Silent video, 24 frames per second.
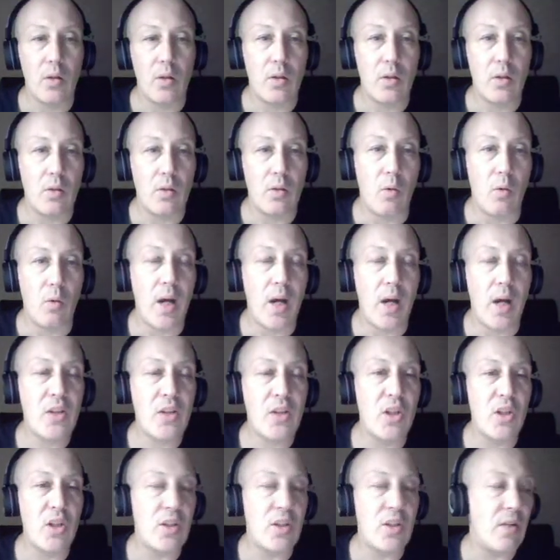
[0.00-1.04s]

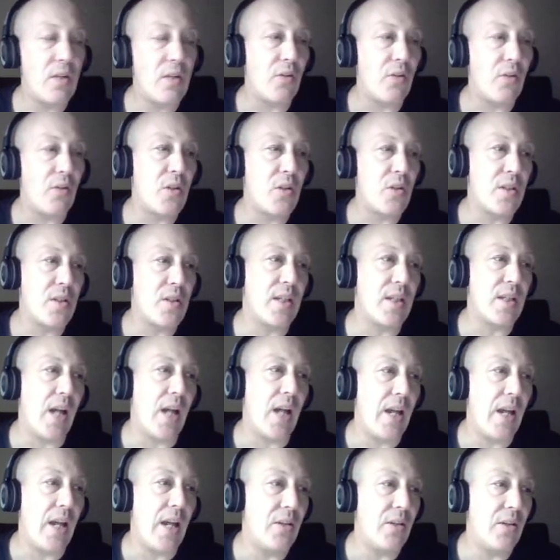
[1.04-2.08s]
Washington versus the
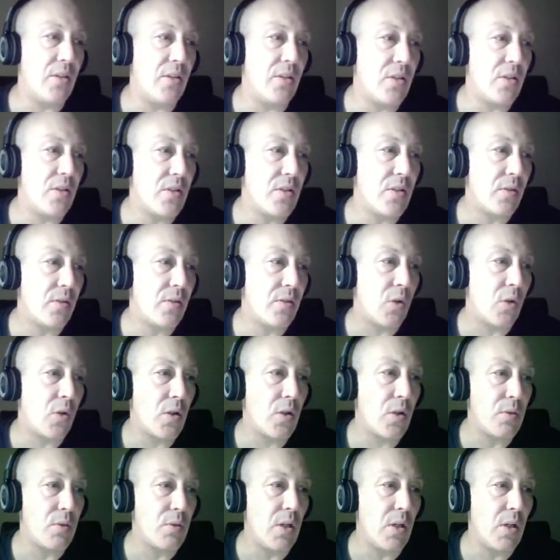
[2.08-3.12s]
Islanders. And of
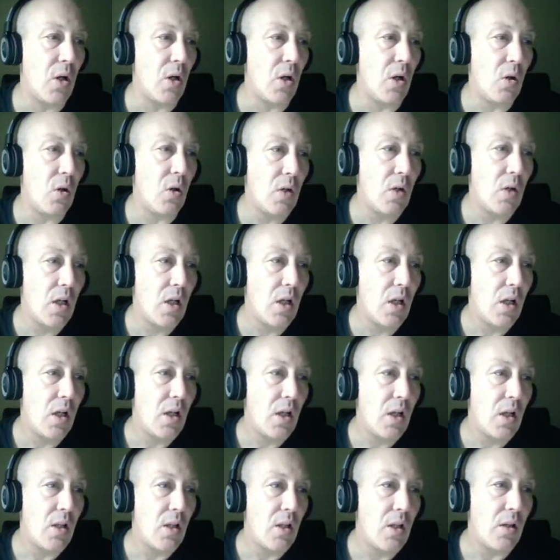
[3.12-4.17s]
course, we know
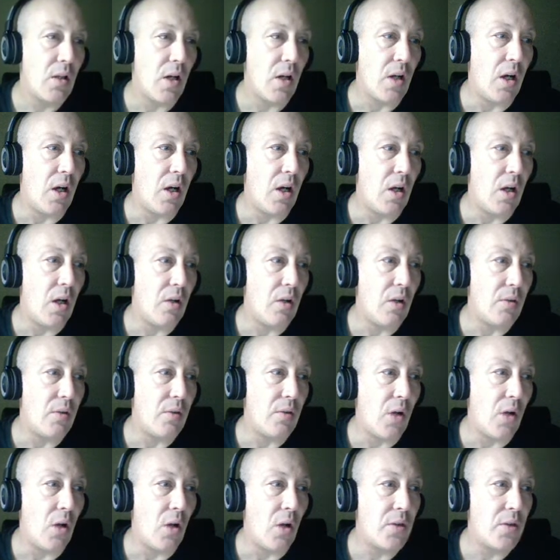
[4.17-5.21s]

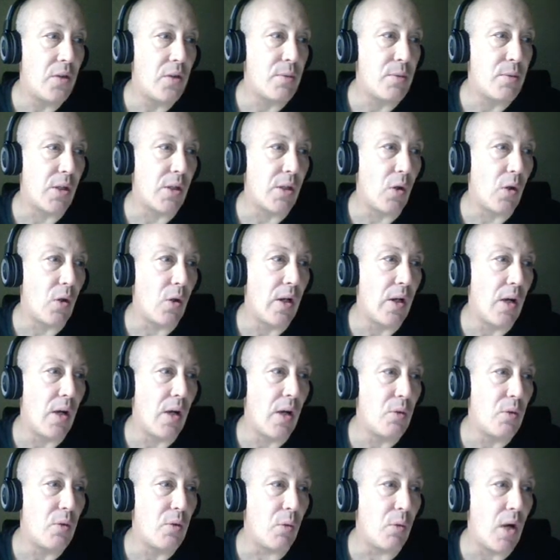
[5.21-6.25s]
all that's been going on
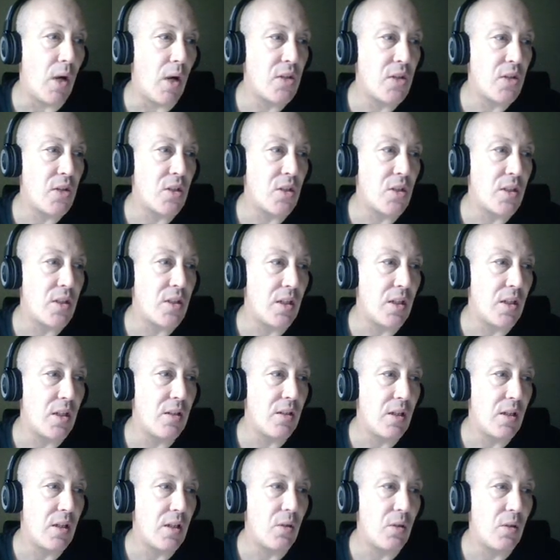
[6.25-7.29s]
with Washington
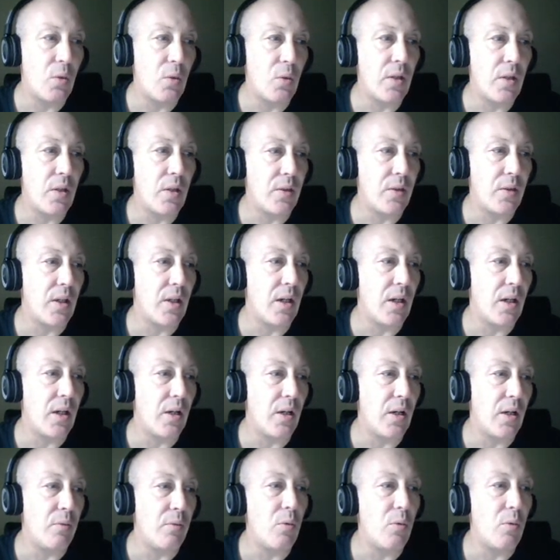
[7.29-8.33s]
with
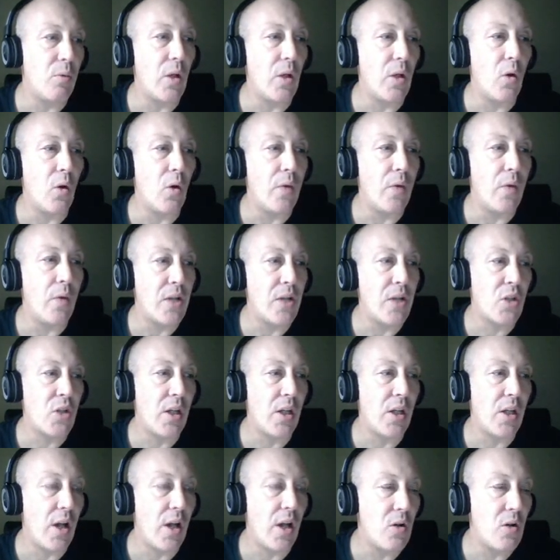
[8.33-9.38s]
what
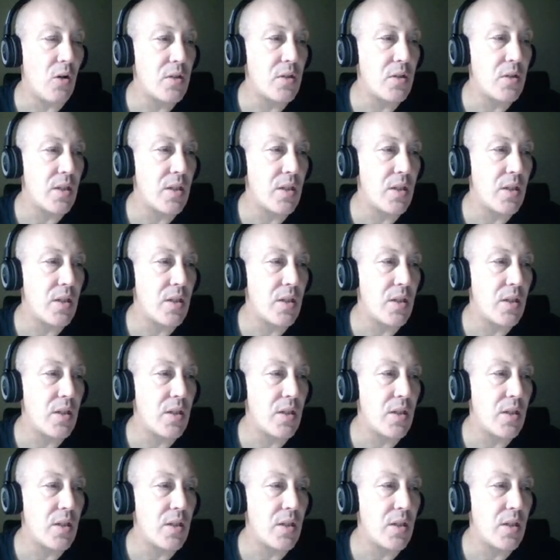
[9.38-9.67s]
Ovechkin out,